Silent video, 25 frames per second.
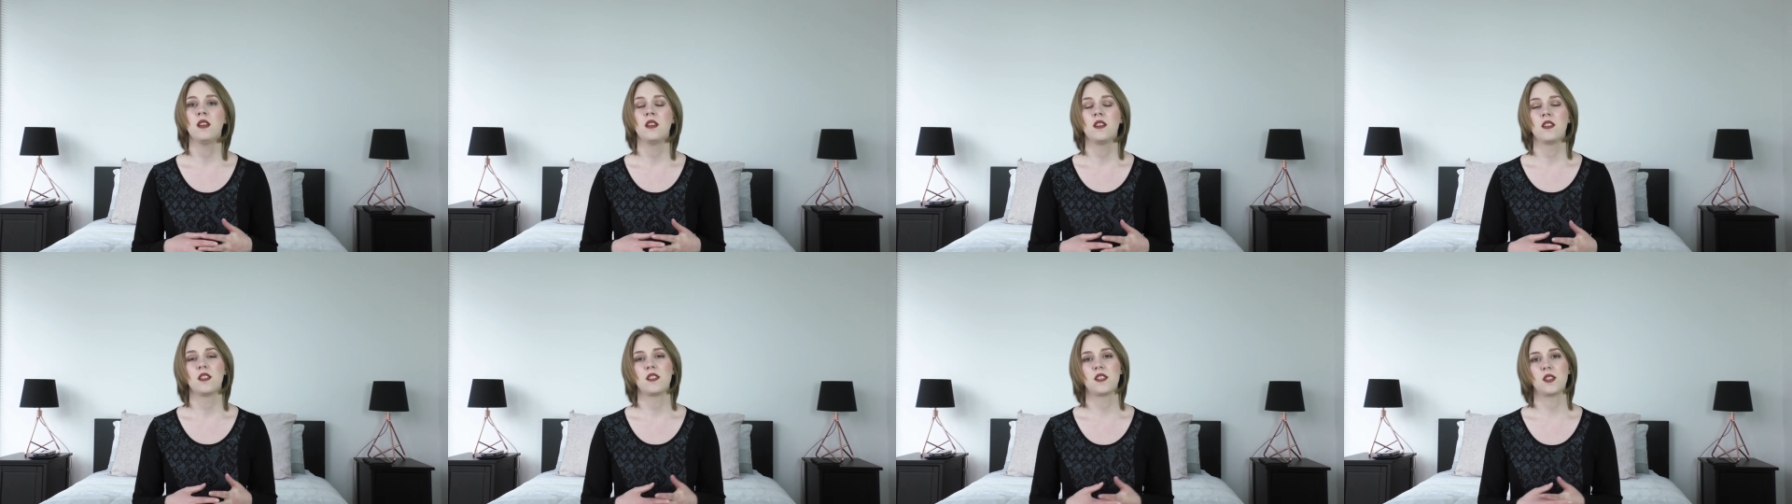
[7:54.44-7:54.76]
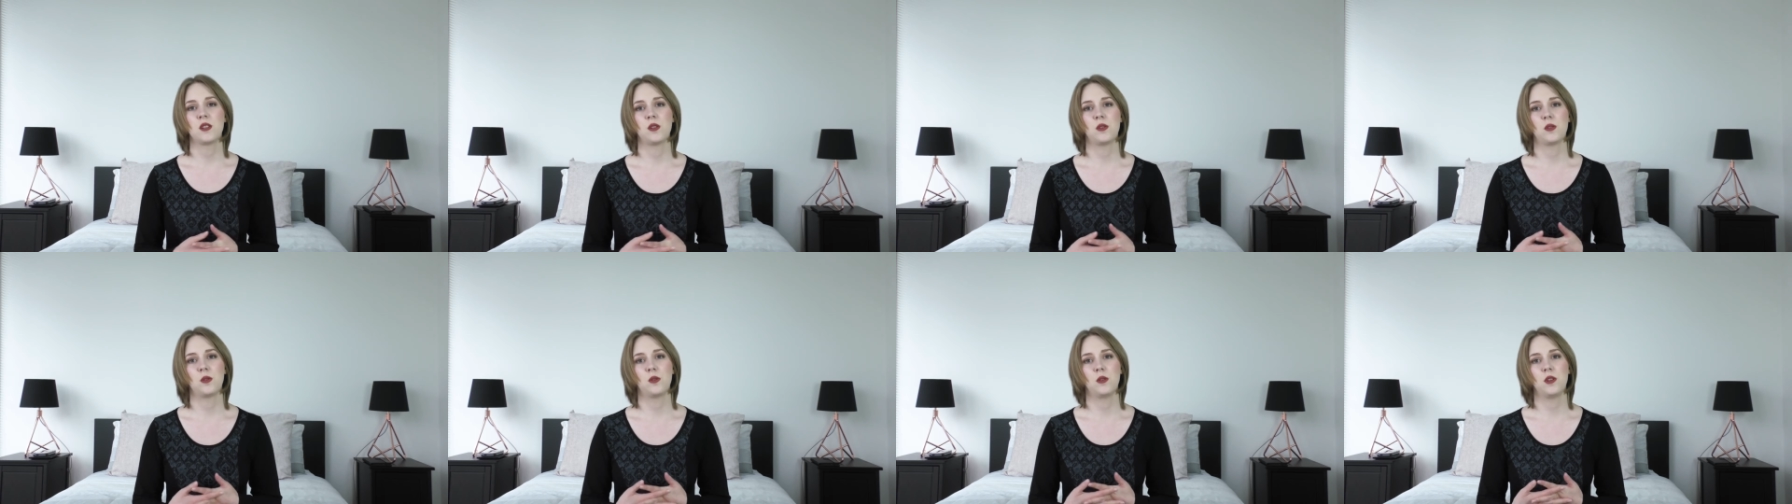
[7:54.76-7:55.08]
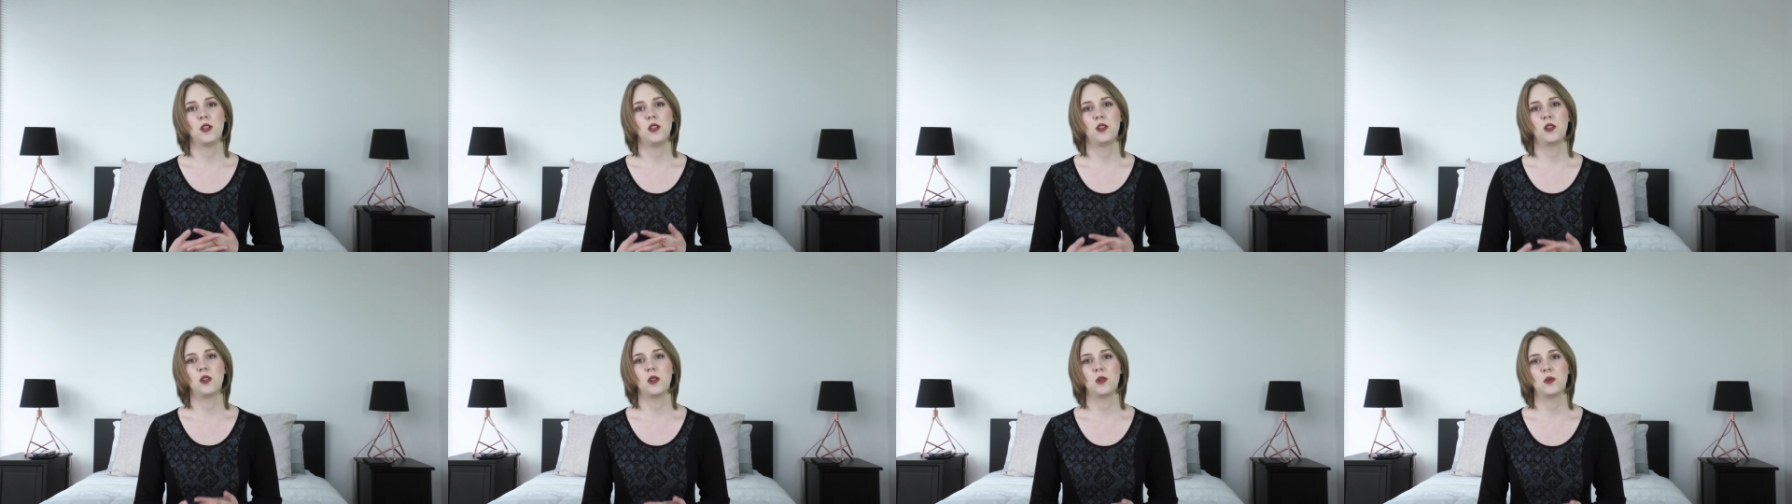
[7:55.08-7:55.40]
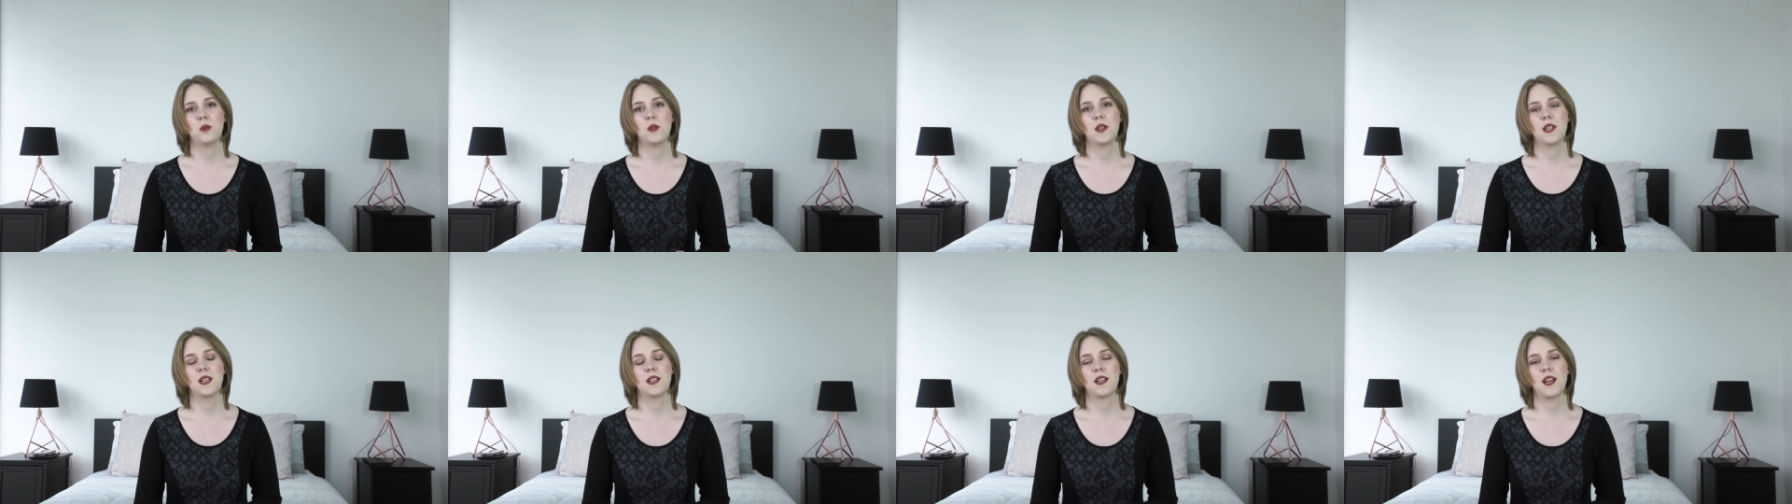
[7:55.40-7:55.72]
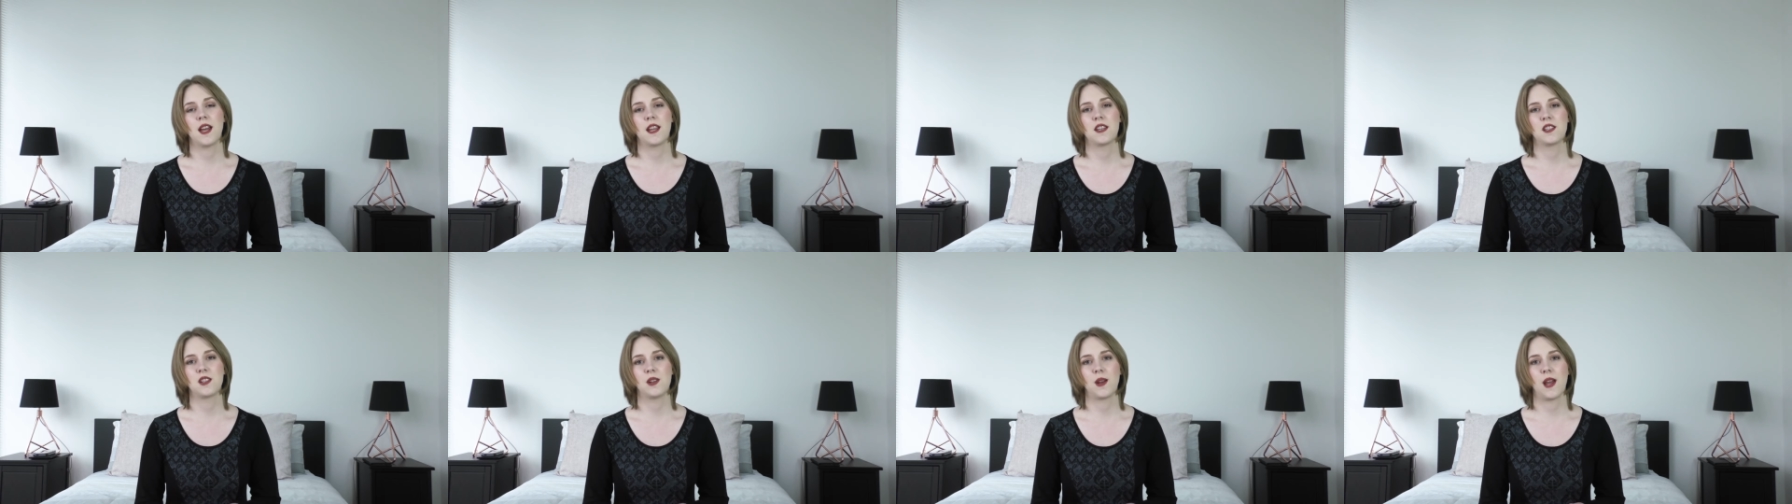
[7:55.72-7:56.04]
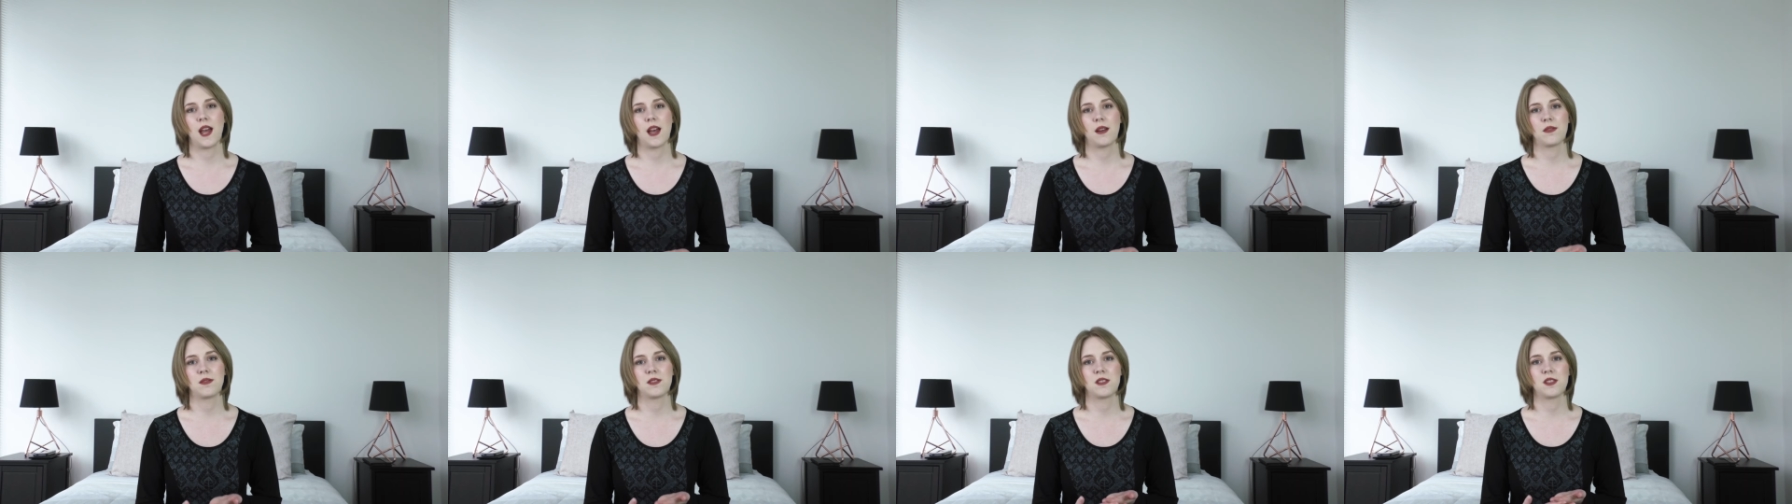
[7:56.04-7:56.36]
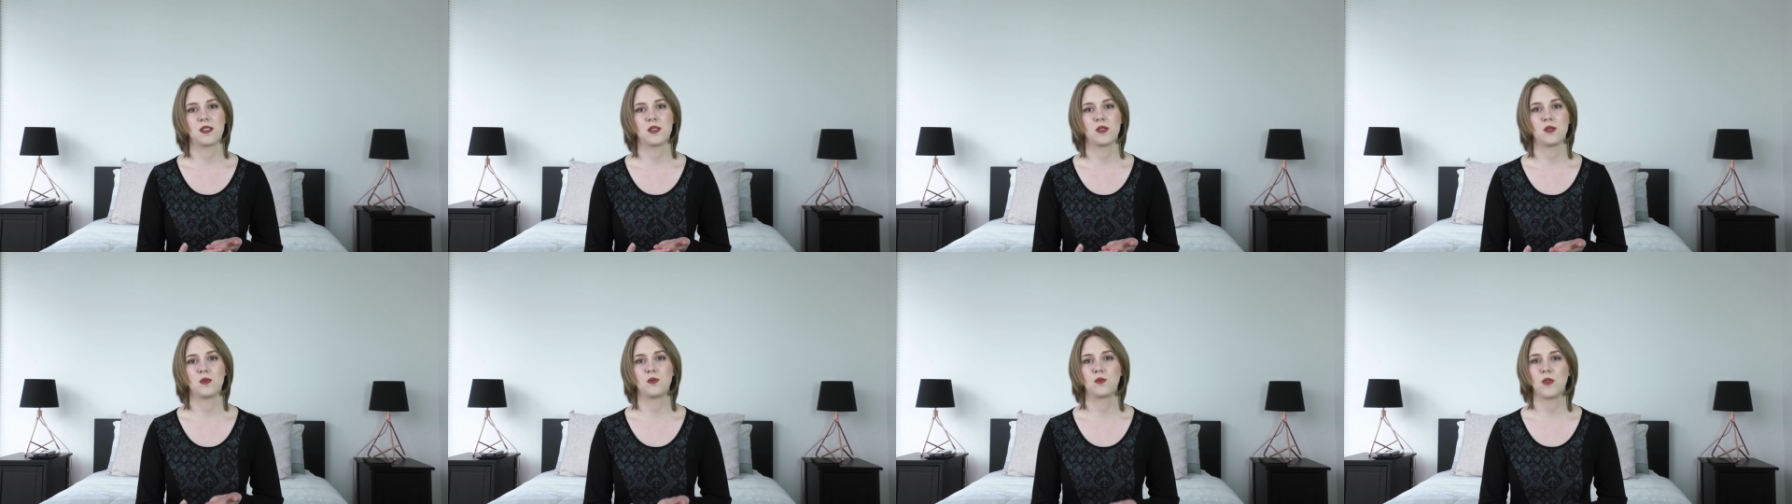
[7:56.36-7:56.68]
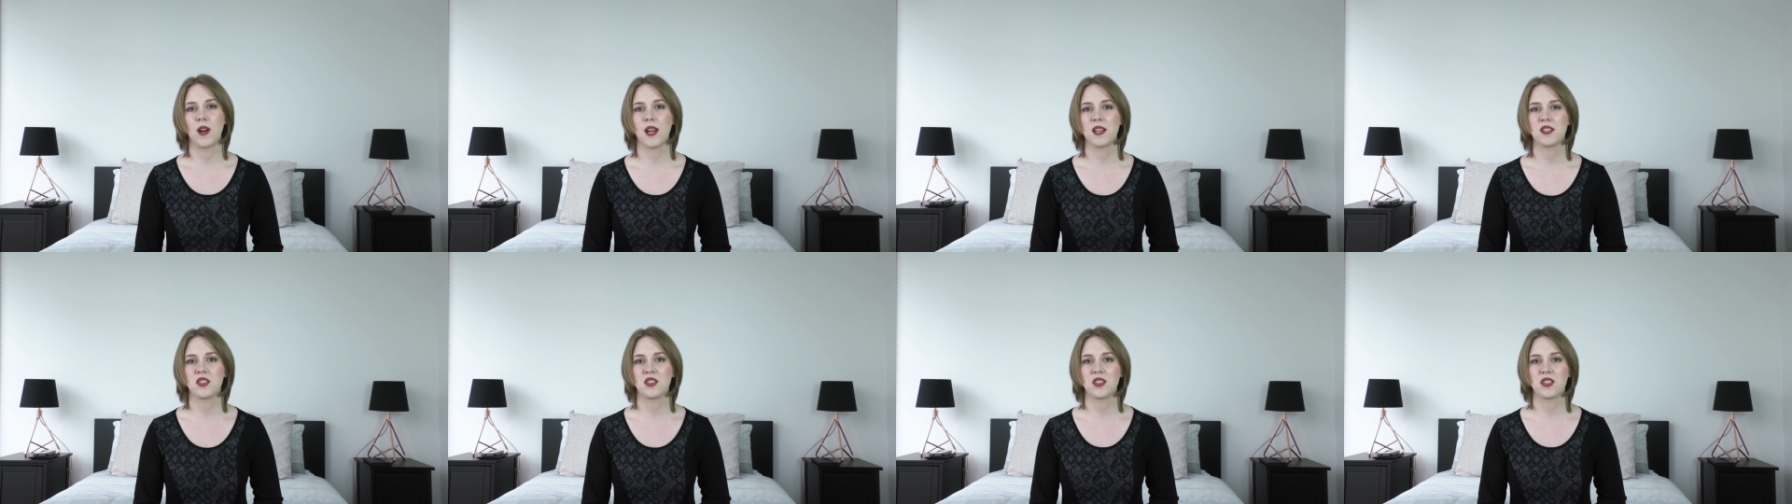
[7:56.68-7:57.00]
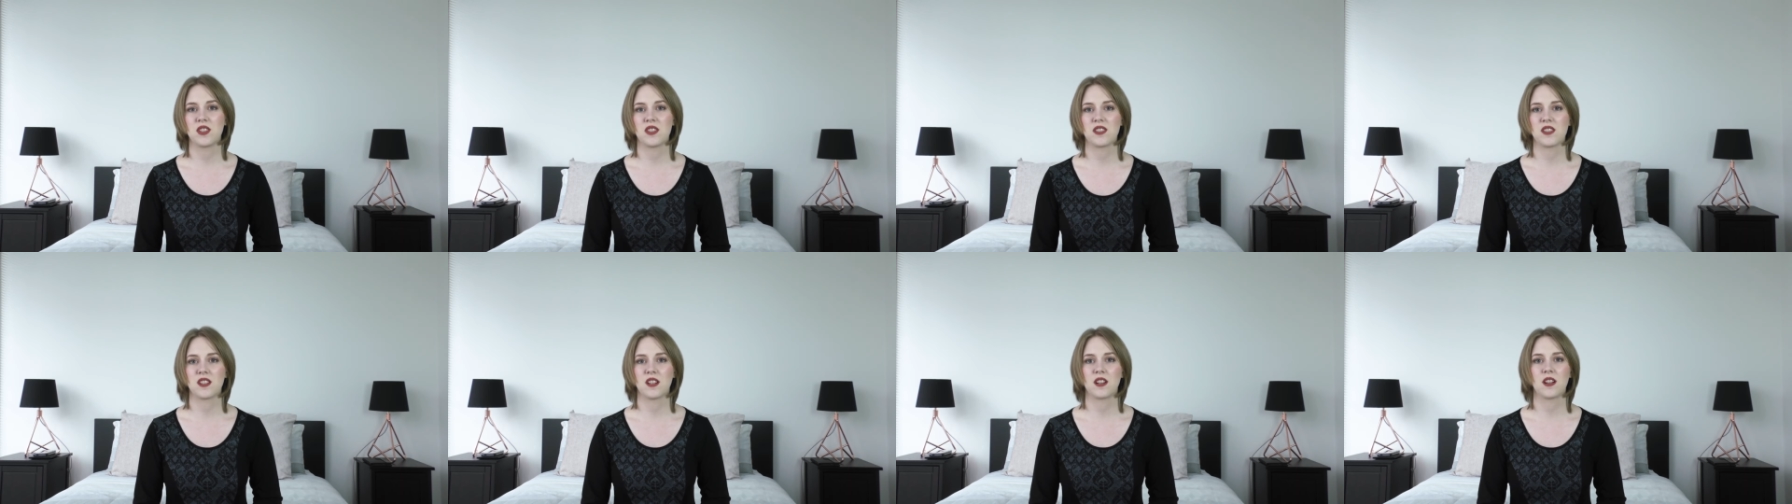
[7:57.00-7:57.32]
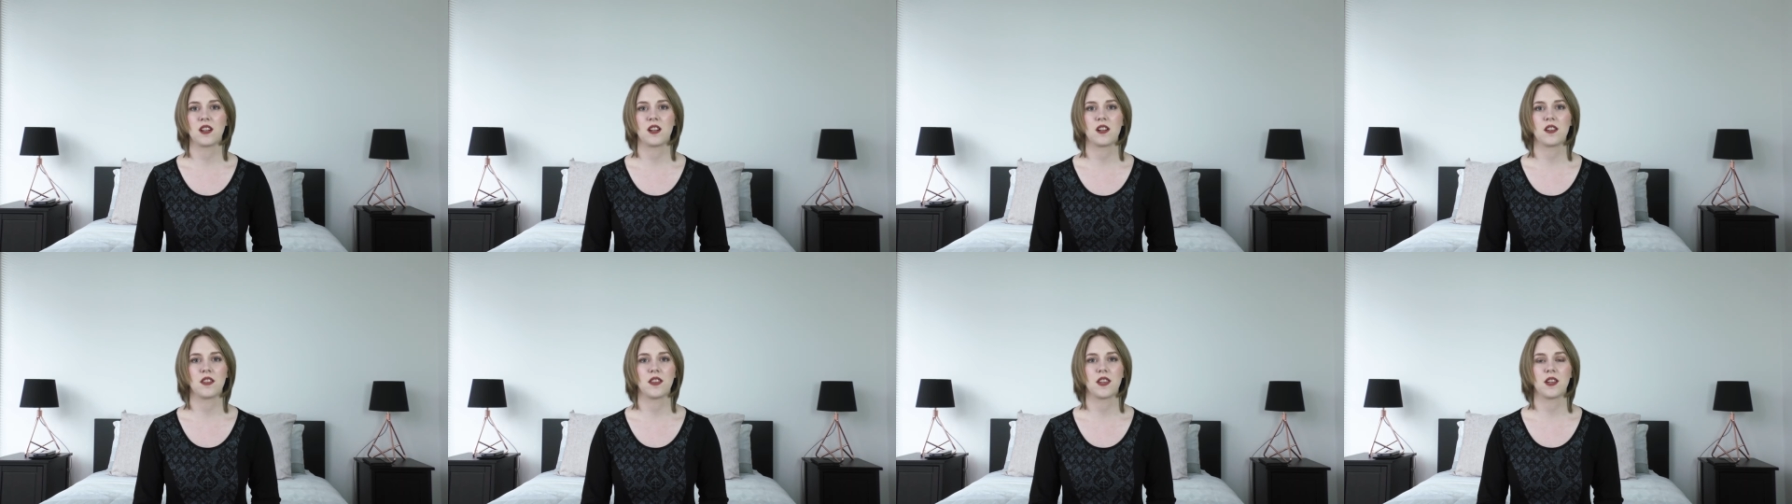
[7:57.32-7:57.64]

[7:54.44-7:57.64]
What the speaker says: So you go in and you have to register,